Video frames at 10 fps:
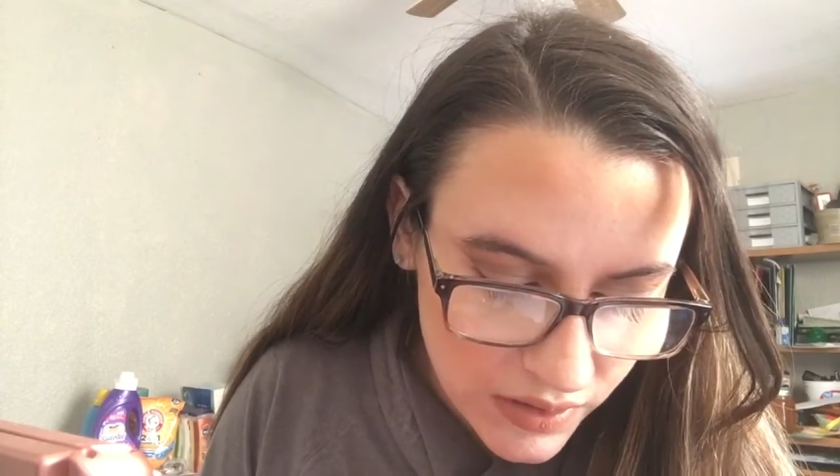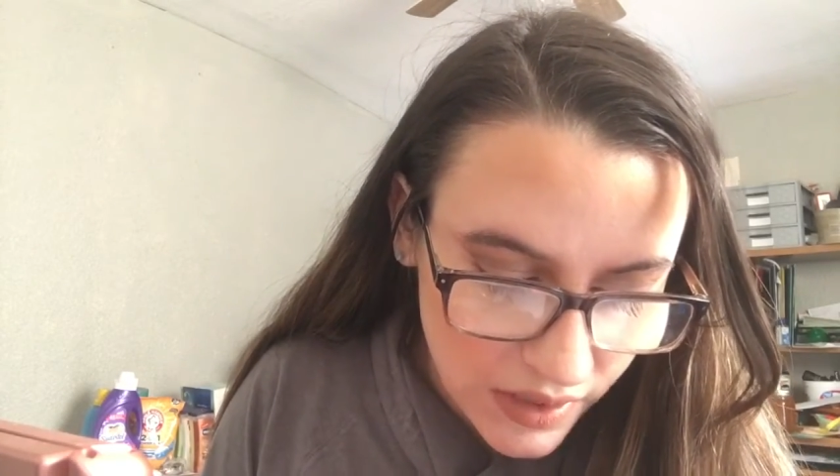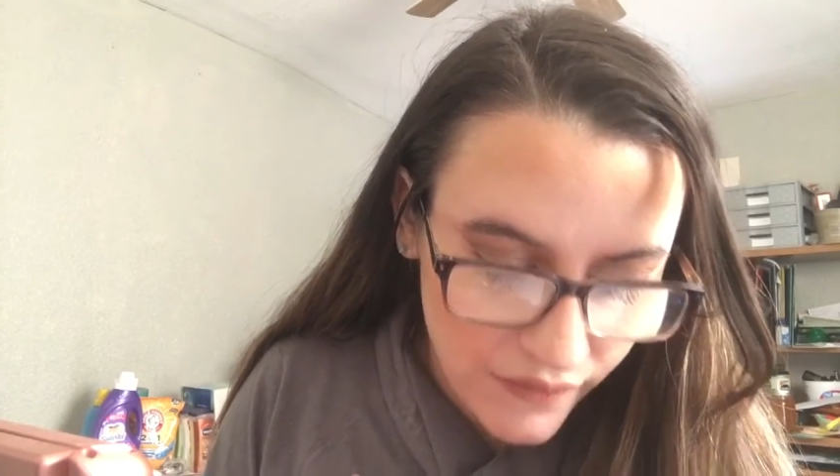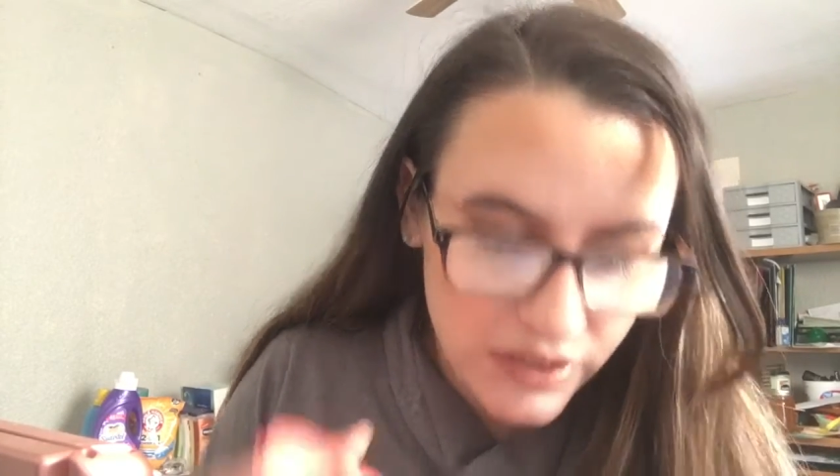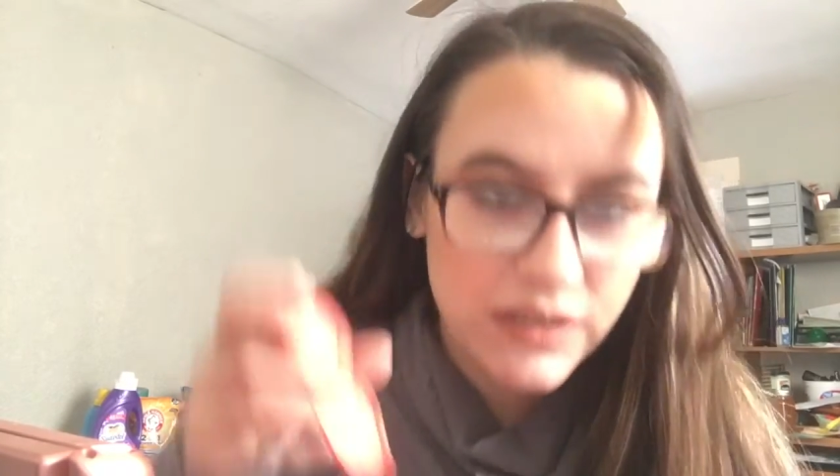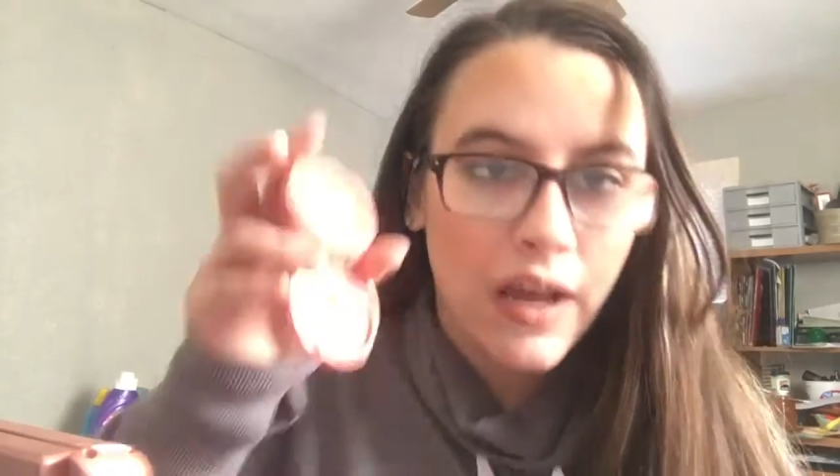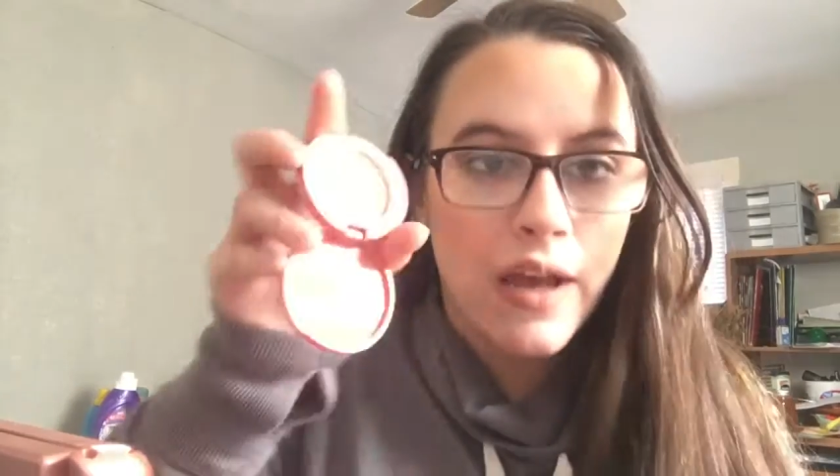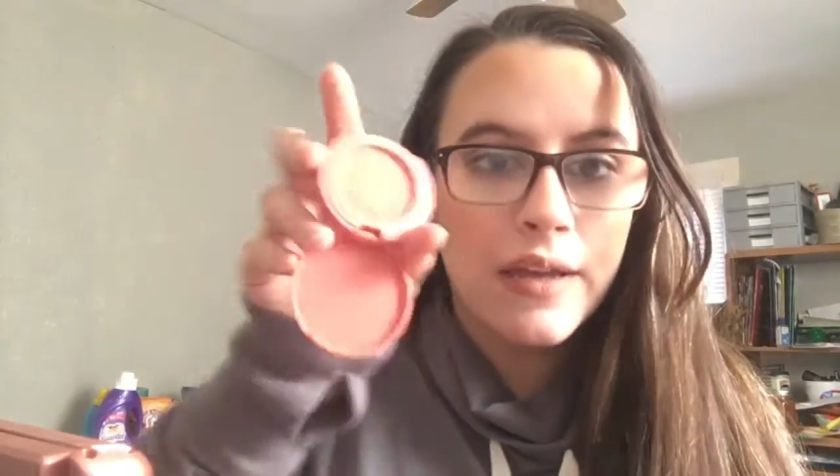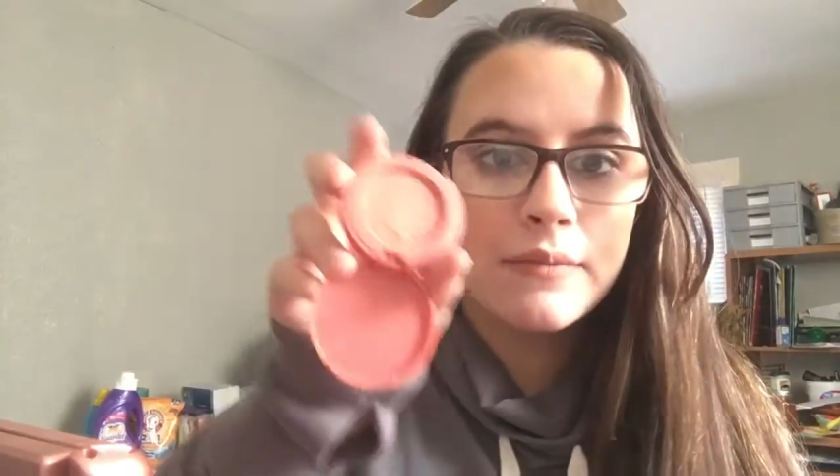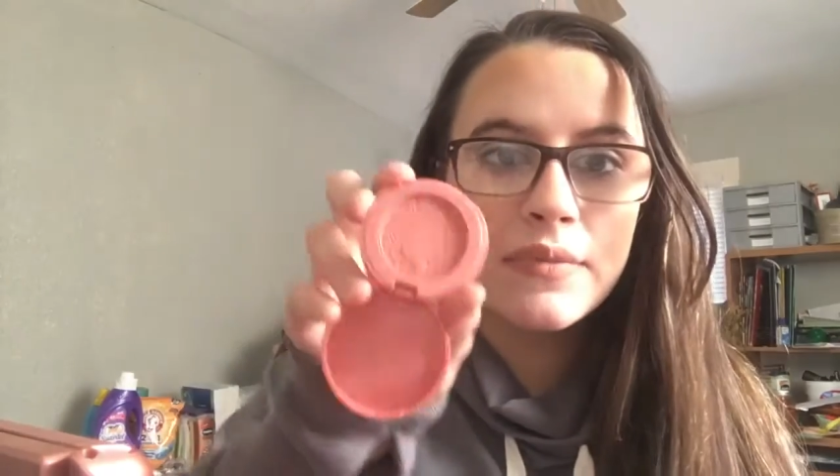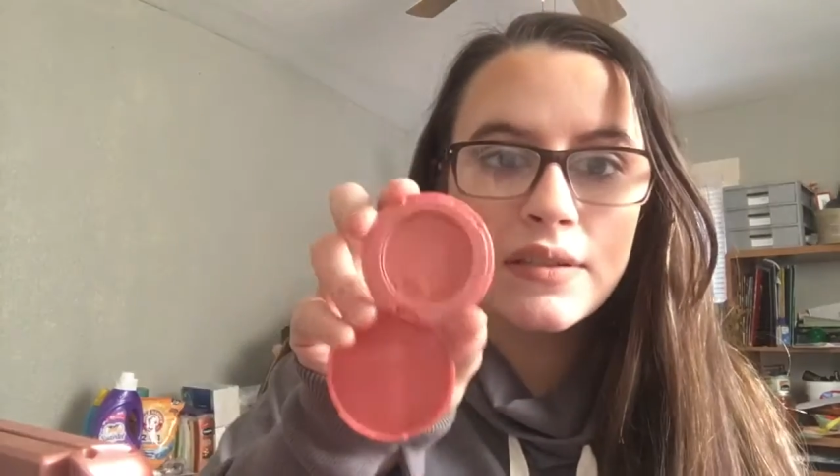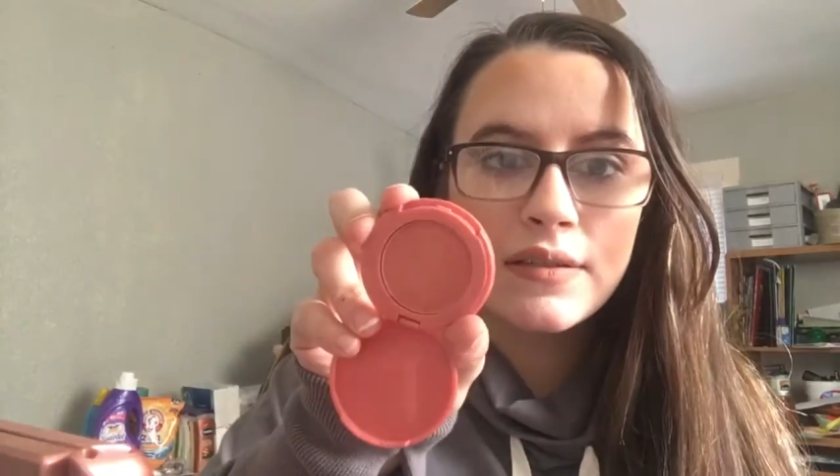7 times.